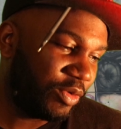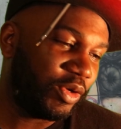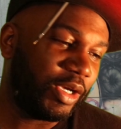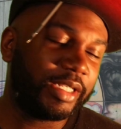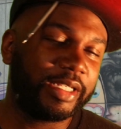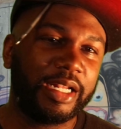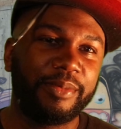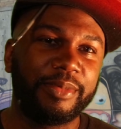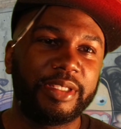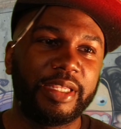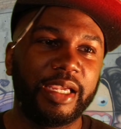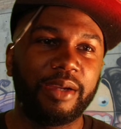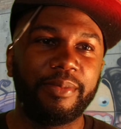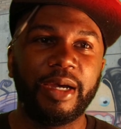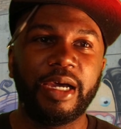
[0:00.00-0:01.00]
don't know. I said, I'm gonna
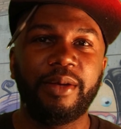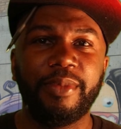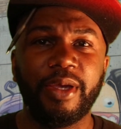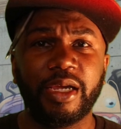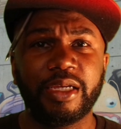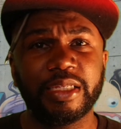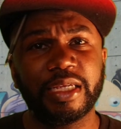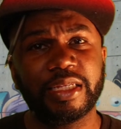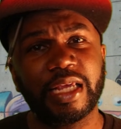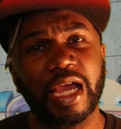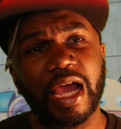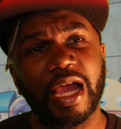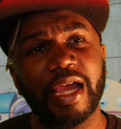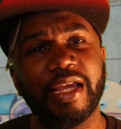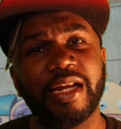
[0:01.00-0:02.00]
think about it, man, because
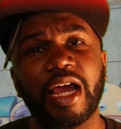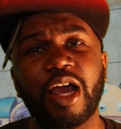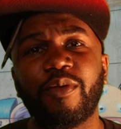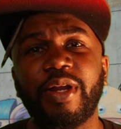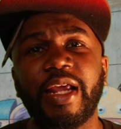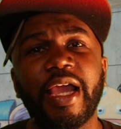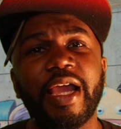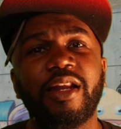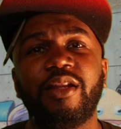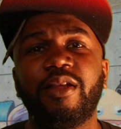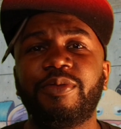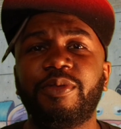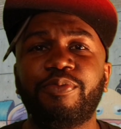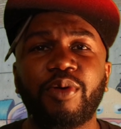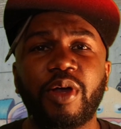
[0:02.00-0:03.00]
I had already added
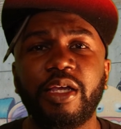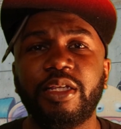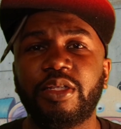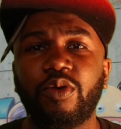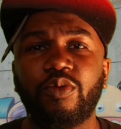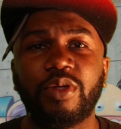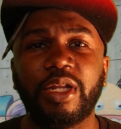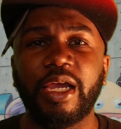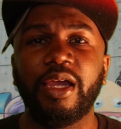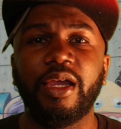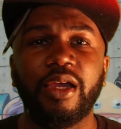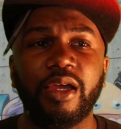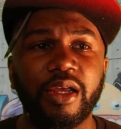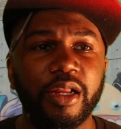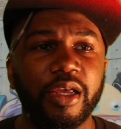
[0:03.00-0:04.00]
up the price
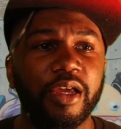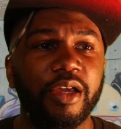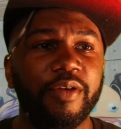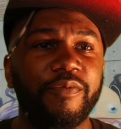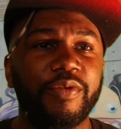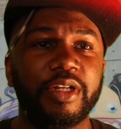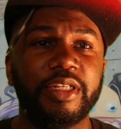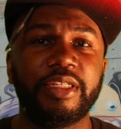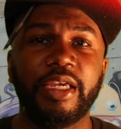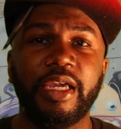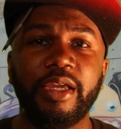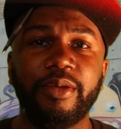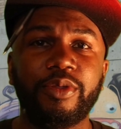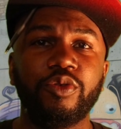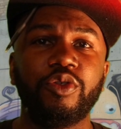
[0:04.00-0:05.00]
online for the
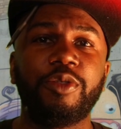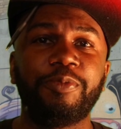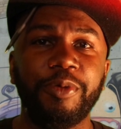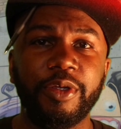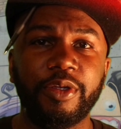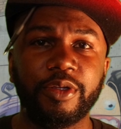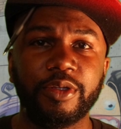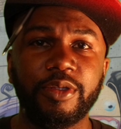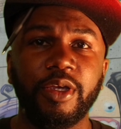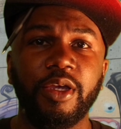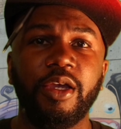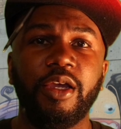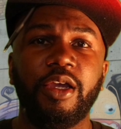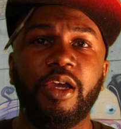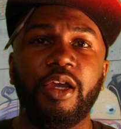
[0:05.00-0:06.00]
same 2 speakers
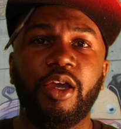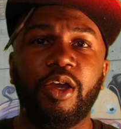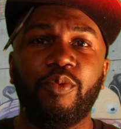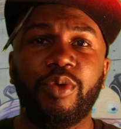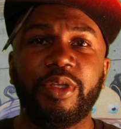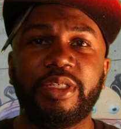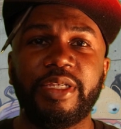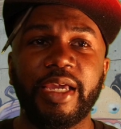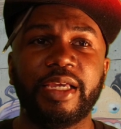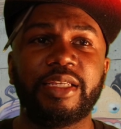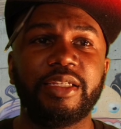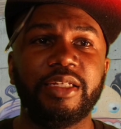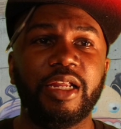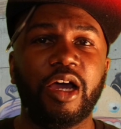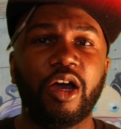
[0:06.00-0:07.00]
with
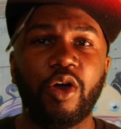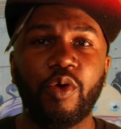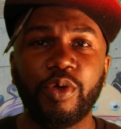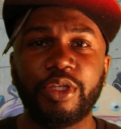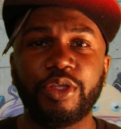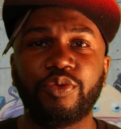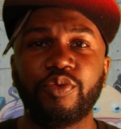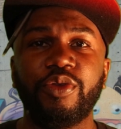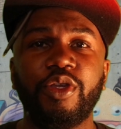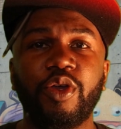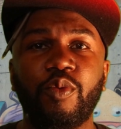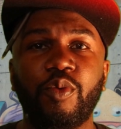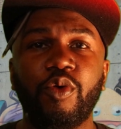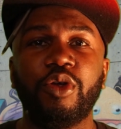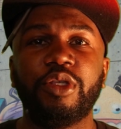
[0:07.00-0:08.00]
tax and all, with the 3-year
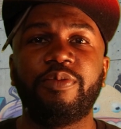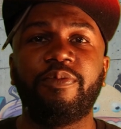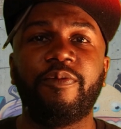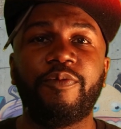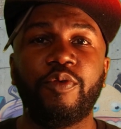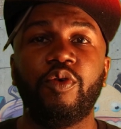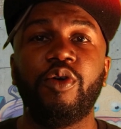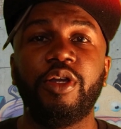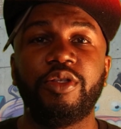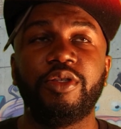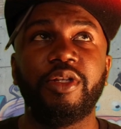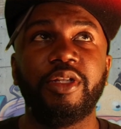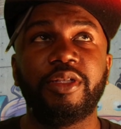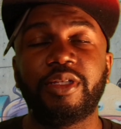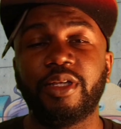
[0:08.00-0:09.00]
warranty for
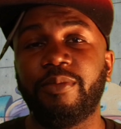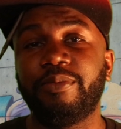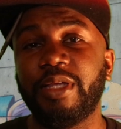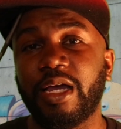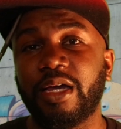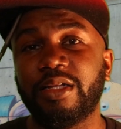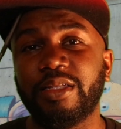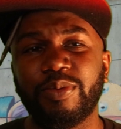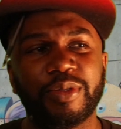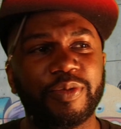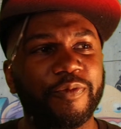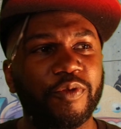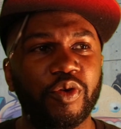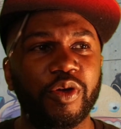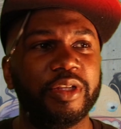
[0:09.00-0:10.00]
$400 and some dollars. It was
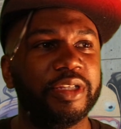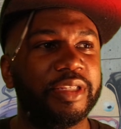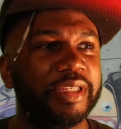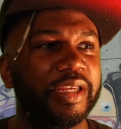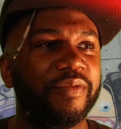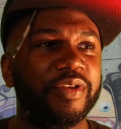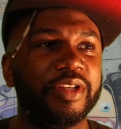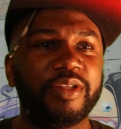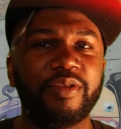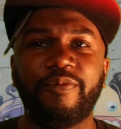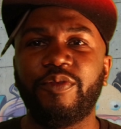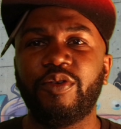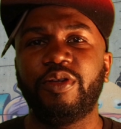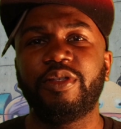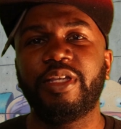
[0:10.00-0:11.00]
$470 some,
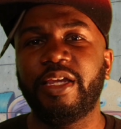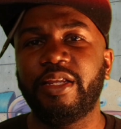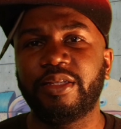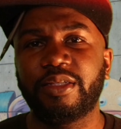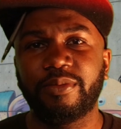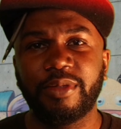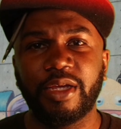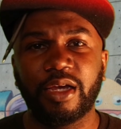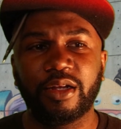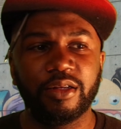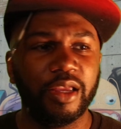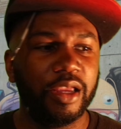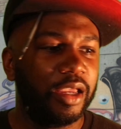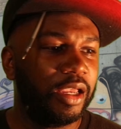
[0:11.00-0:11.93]
$480 some dollars.